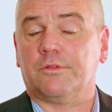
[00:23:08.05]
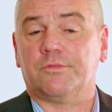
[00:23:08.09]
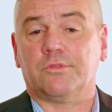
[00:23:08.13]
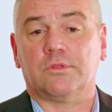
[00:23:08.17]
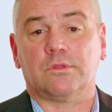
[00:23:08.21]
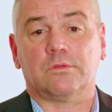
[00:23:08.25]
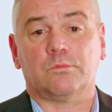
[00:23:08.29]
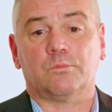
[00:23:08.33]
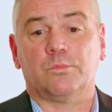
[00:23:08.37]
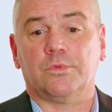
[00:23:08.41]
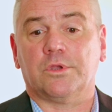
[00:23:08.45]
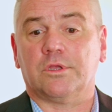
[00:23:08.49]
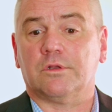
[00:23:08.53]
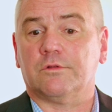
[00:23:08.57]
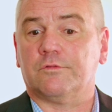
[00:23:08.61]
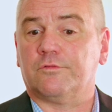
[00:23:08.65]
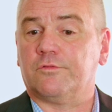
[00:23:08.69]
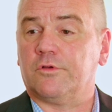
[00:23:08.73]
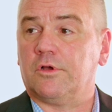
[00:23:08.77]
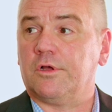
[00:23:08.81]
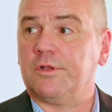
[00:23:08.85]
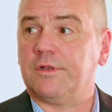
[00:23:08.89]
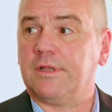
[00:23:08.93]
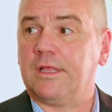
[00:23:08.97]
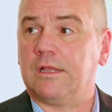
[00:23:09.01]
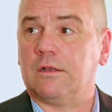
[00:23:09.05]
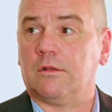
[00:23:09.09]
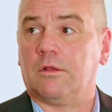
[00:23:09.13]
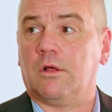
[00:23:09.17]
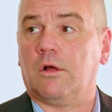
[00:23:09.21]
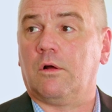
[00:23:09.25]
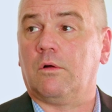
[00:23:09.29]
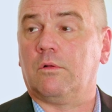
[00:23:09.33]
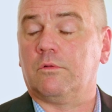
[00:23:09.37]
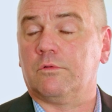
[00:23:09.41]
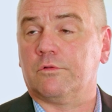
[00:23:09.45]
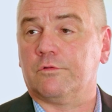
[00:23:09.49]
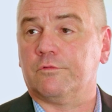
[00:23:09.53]
I think we're going to find out a
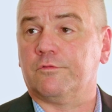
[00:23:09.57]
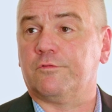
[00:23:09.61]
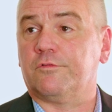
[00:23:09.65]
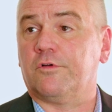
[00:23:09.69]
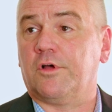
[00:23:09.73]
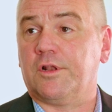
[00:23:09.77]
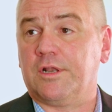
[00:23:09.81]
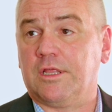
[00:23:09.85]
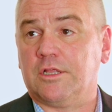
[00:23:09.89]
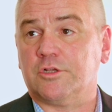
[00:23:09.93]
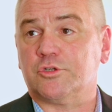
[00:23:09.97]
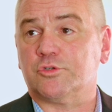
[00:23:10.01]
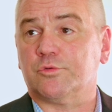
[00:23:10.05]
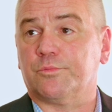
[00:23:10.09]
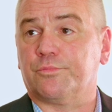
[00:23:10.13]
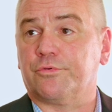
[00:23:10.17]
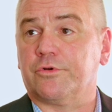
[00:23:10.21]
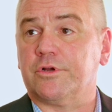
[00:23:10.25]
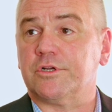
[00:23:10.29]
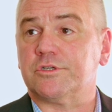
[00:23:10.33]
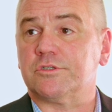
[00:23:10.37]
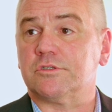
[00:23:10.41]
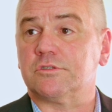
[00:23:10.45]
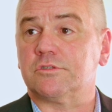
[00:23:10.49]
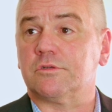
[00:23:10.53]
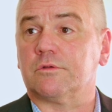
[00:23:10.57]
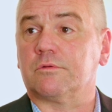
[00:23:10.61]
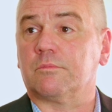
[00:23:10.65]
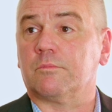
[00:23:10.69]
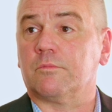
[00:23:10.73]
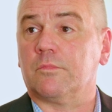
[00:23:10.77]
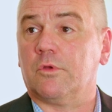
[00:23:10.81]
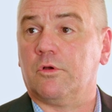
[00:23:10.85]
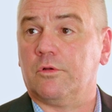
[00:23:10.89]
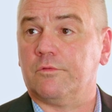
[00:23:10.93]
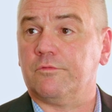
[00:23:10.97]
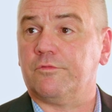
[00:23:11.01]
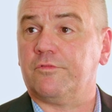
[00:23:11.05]
whole lot of financial pressures
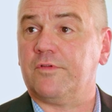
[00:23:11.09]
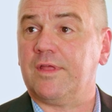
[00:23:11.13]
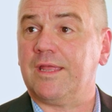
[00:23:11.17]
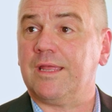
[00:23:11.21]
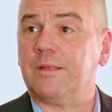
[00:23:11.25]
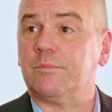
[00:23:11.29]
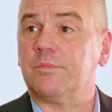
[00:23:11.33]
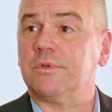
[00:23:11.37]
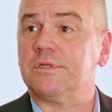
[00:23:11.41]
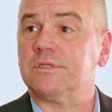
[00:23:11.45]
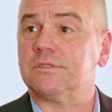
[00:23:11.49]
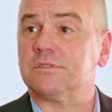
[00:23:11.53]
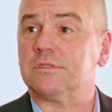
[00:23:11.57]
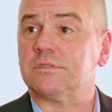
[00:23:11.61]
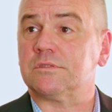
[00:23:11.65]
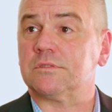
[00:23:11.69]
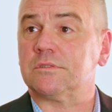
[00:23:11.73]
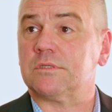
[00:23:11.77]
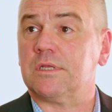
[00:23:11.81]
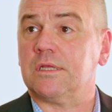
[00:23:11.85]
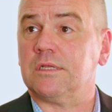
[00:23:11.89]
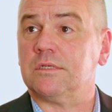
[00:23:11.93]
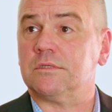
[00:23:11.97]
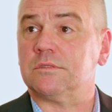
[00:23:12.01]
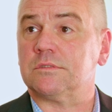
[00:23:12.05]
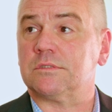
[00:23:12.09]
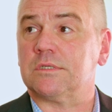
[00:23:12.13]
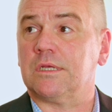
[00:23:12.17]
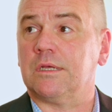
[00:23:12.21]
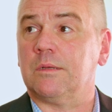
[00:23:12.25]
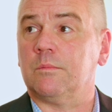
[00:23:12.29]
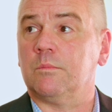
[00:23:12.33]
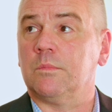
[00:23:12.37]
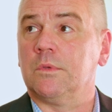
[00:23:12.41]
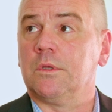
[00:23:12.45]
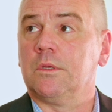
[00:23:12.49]
on families as